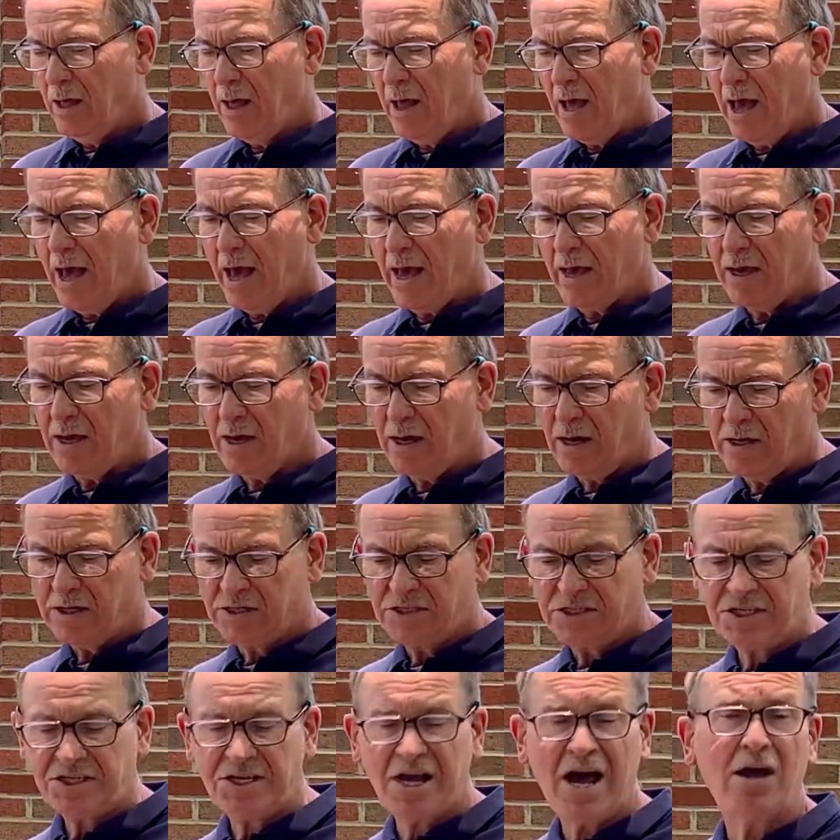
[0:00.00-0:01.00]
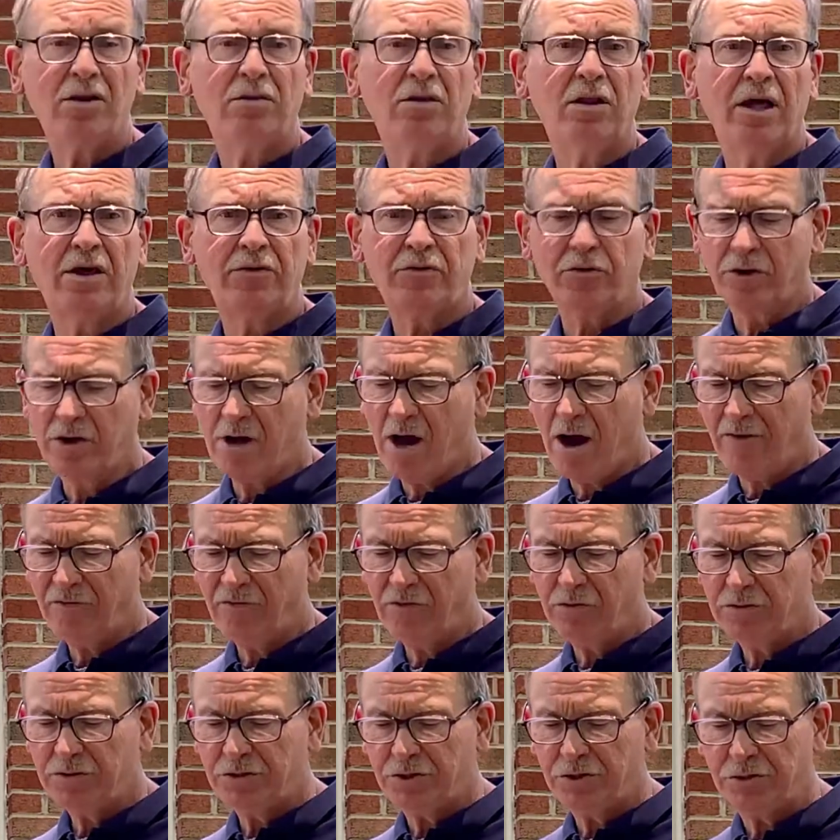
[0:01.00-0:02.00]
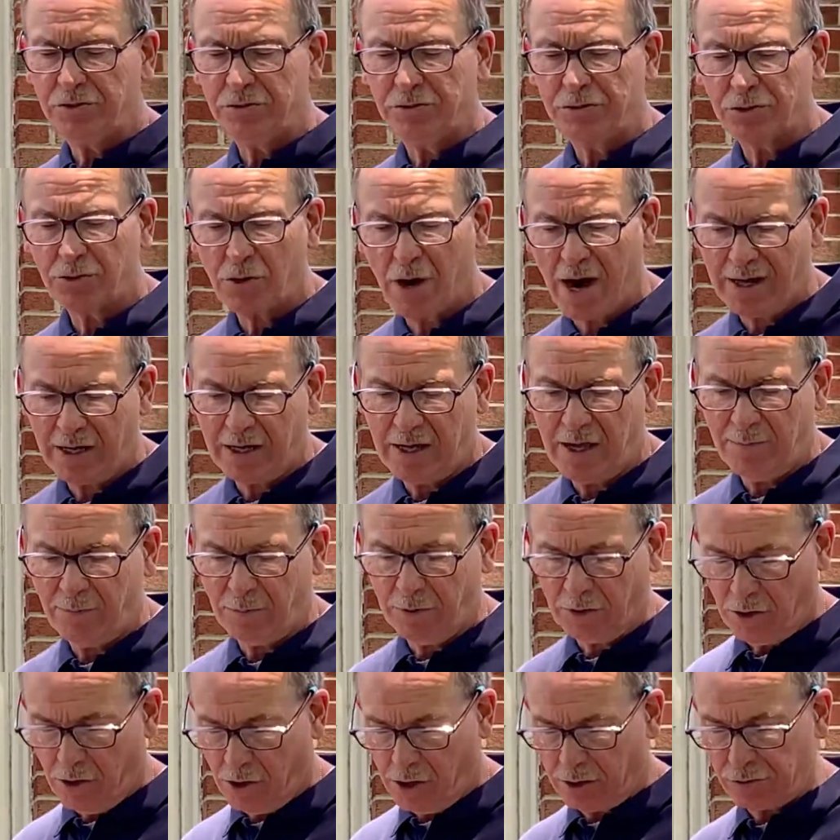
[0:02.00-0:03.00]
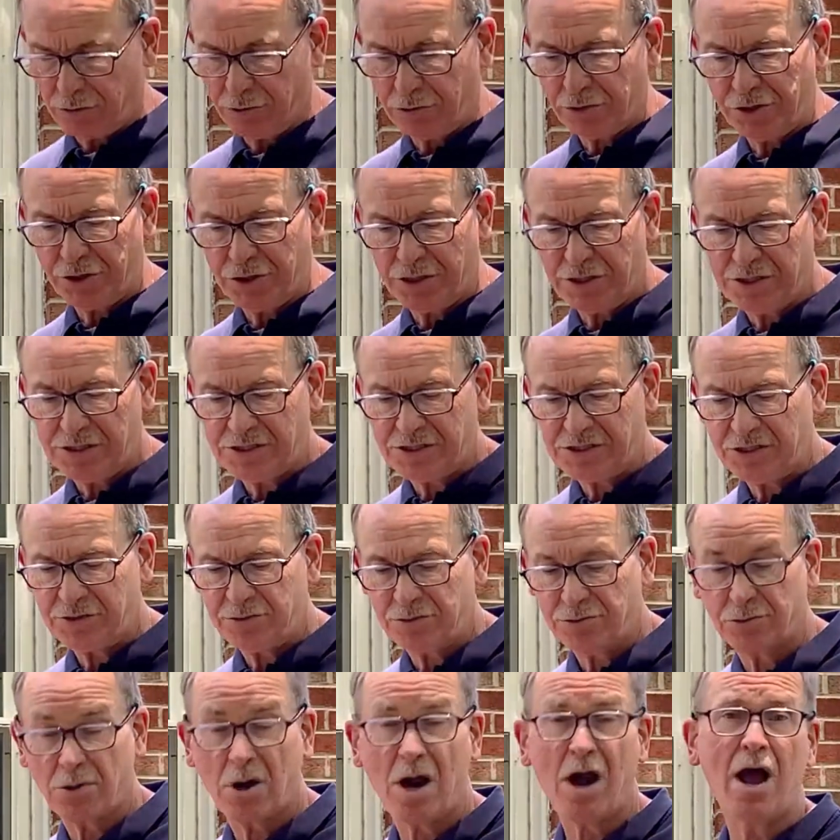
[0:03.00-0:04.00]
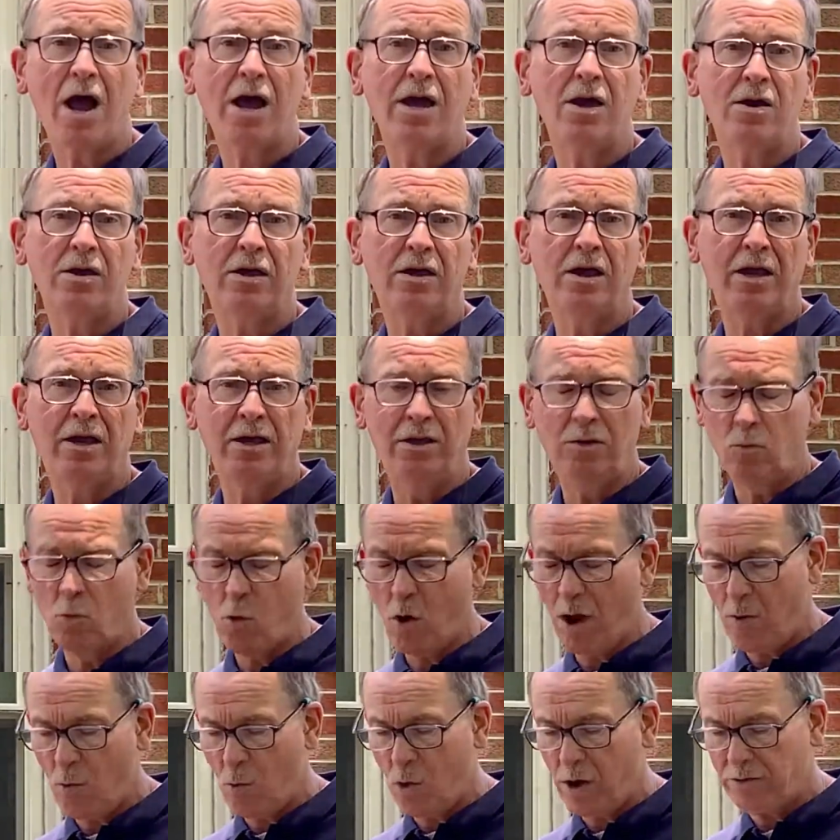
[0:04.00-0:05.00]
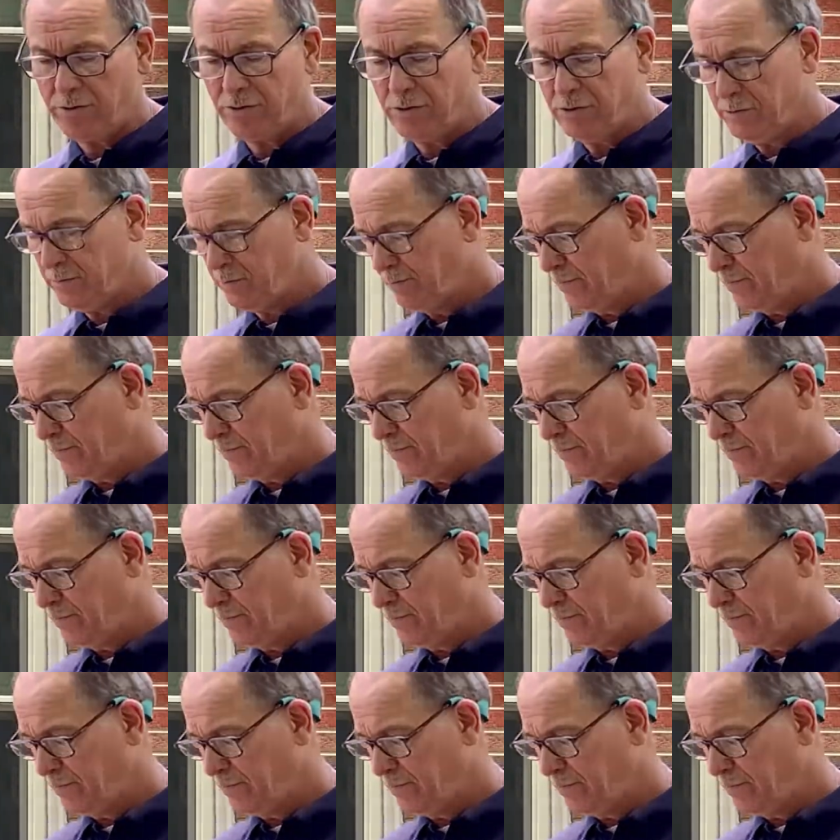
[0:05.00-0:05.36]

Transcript: a stout leather cover to try to keep the cartridges dry in wet weather,